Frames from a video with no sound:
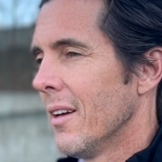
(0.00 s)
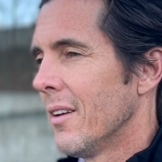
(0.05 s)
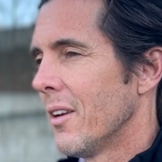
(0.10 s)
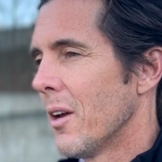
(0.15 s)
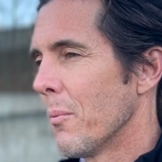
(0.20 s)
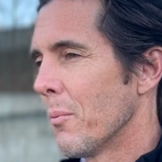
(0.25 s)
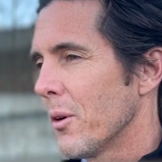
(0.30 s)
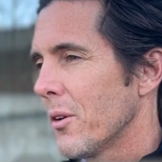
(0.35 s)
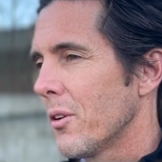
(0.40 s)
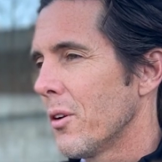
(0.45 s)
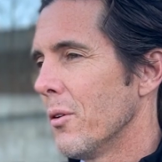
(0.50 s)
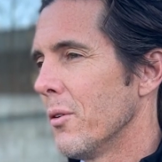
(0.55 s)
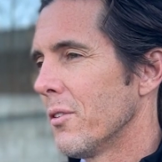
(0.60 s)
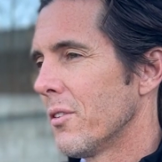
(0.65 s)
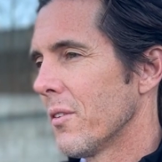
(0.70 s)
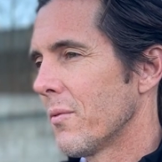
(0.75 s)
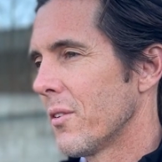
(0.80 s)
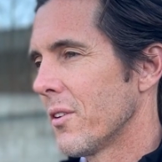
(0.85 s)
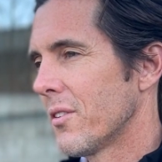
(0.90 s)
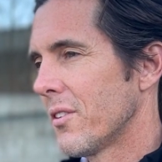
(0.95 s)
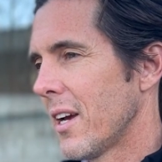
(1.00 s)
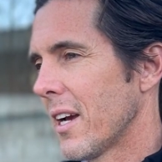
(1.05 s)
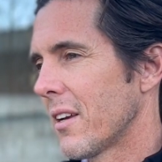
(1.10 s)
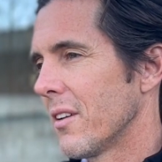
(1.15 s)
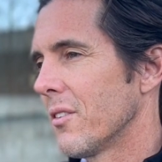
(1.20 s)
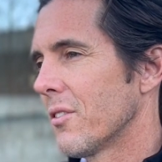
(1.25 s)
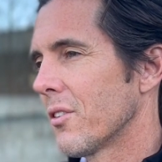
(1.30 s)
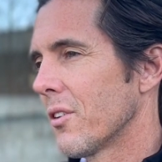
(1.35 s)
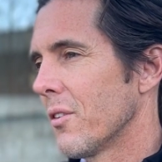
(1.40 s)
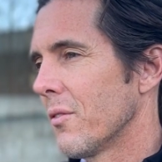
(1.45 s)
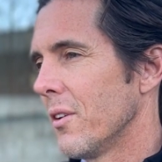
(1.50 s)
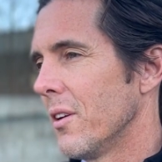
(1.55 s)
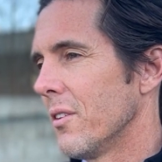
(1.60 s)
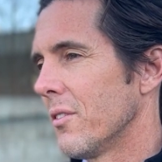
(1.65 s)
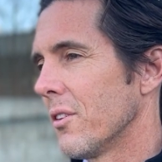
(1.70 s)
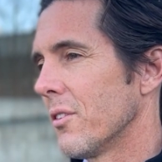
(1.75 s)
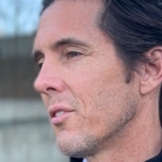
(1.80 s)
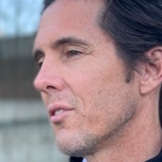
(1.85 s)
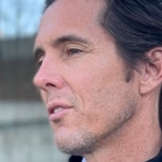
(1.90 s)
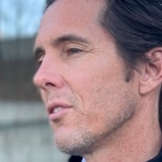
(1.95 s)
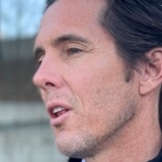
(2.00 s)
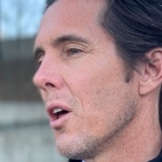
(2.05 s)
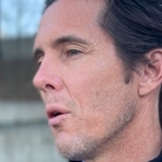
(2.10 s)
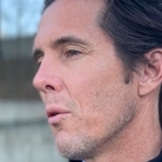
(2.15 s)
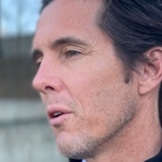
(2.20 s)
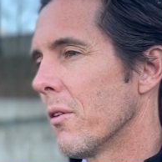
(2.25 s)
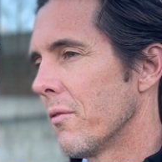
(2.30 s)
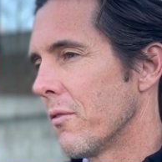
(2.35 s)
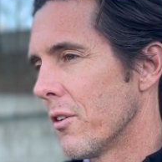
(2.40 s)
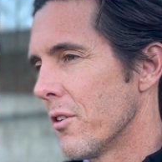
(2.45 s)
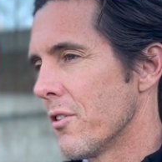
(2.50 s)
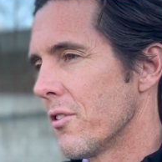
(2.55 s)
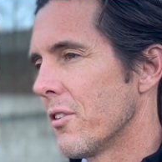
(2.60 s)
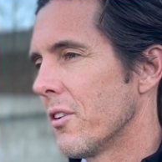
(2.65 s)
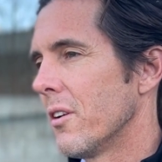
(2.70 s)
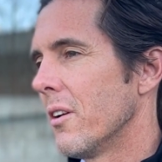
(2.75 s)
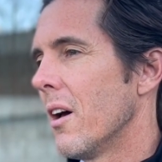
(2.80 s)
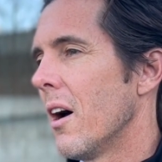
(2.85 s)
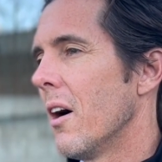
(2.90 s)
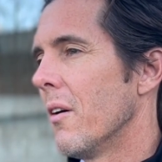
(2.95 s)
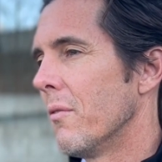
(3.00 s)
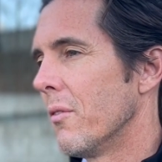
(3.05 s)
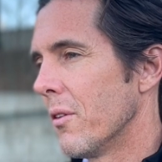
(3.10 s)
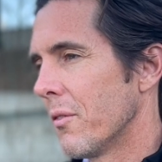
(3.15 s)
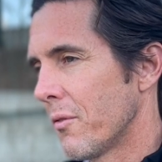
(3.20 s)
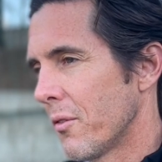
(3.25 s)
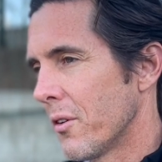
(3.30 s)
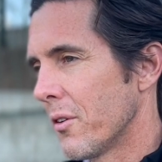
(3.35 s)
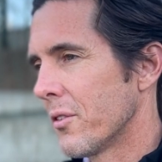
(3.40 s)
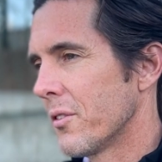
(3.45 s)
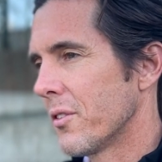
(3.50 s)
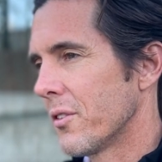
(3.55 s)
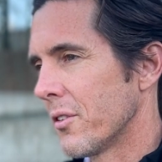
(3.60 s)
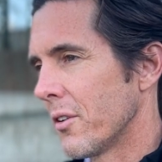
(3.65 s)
Number two is if the second serve is a slower version of the first